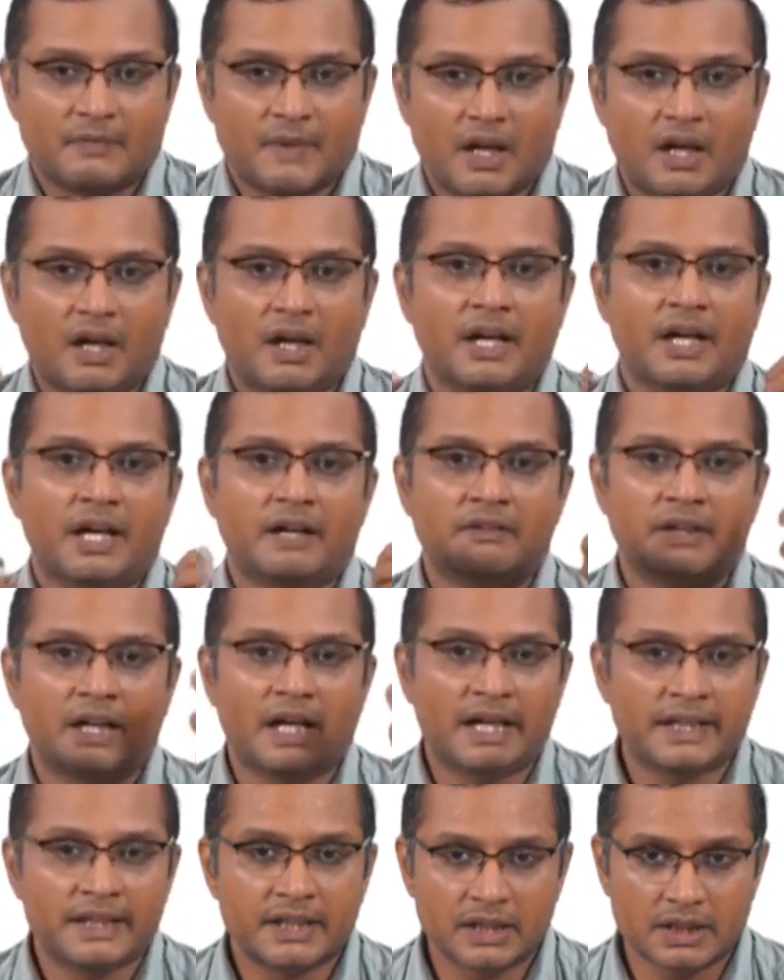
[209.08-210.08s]
have a
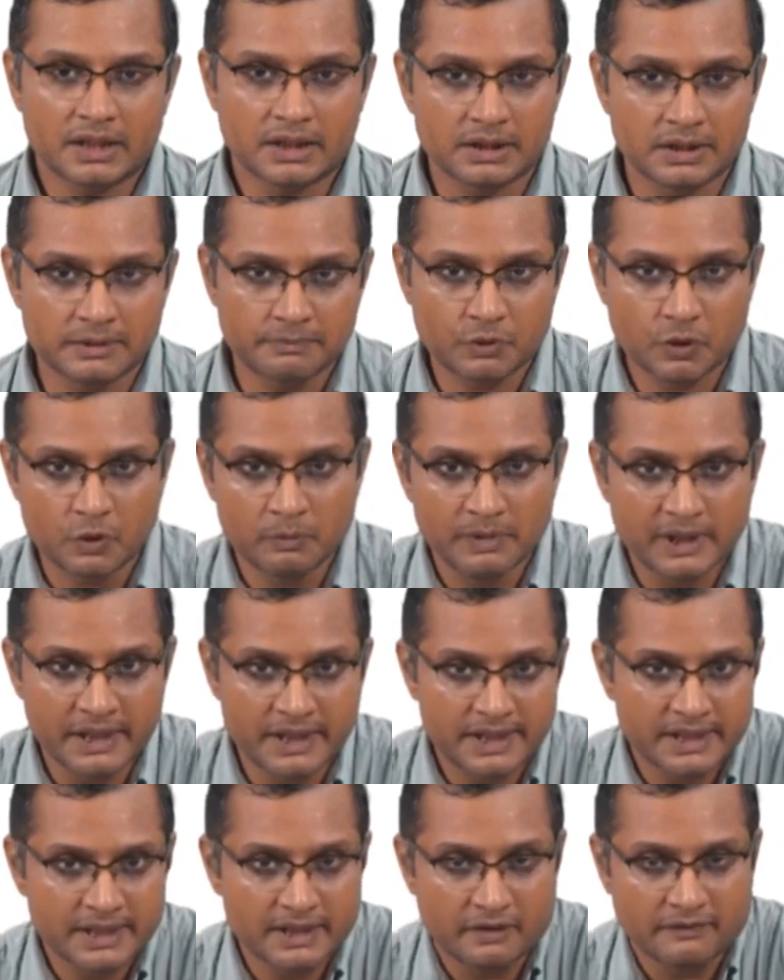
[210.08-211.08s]
higher
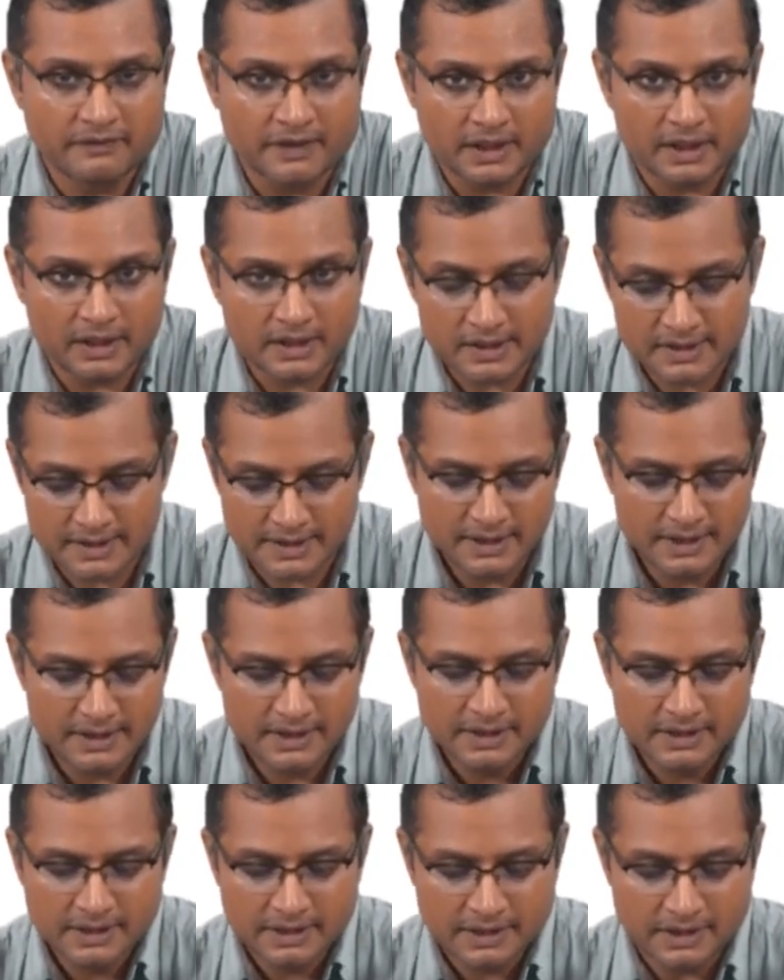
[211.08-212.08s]
probability of occurrence
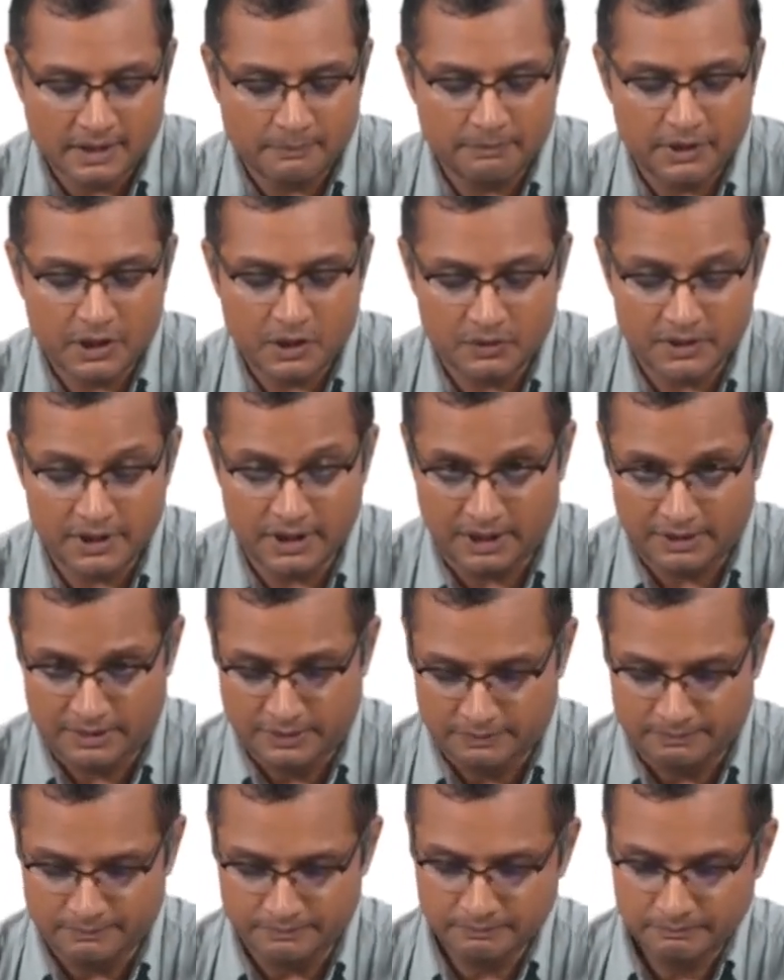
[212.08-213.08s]
compared to the
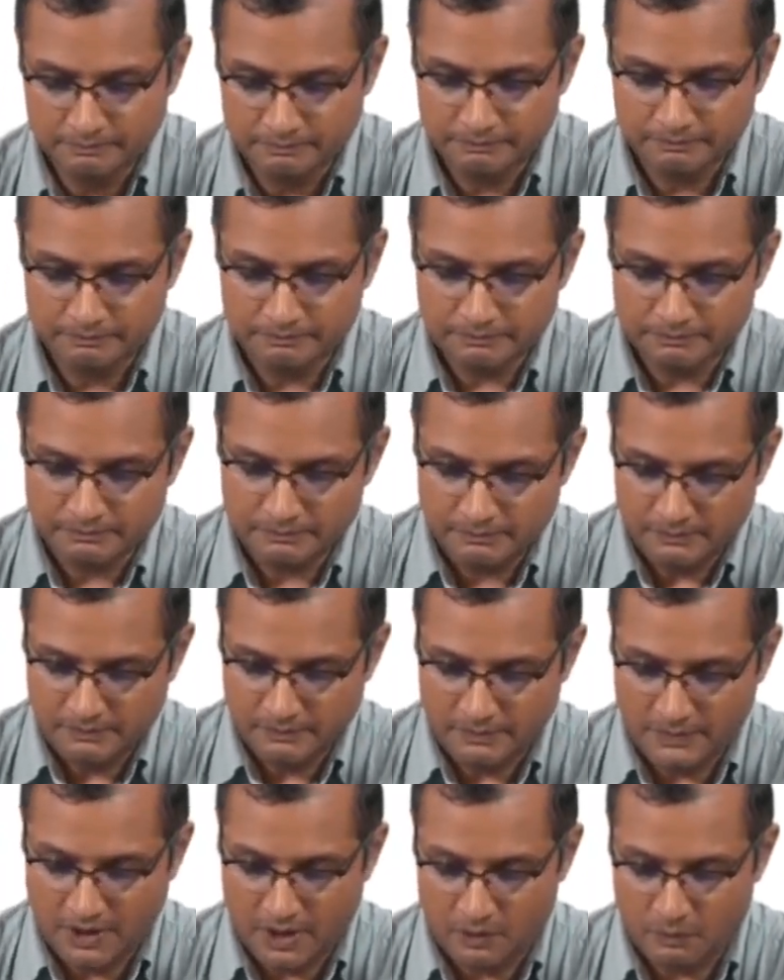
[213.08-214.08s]
other.
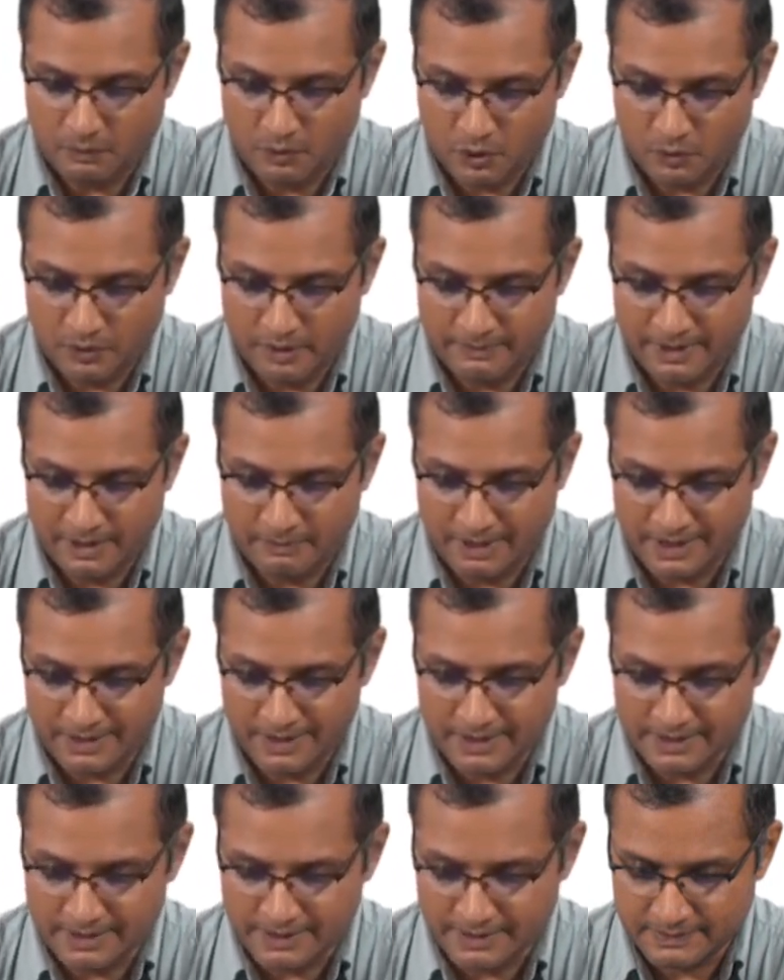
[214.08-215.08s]
Now, what do I mean by
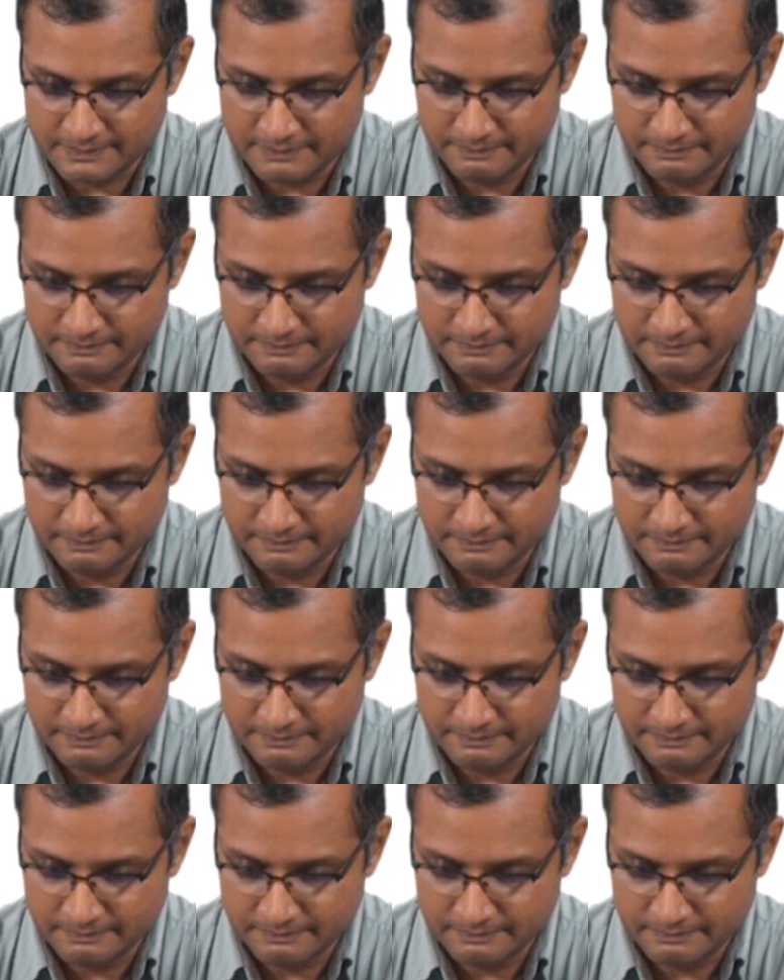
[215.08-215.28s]
this?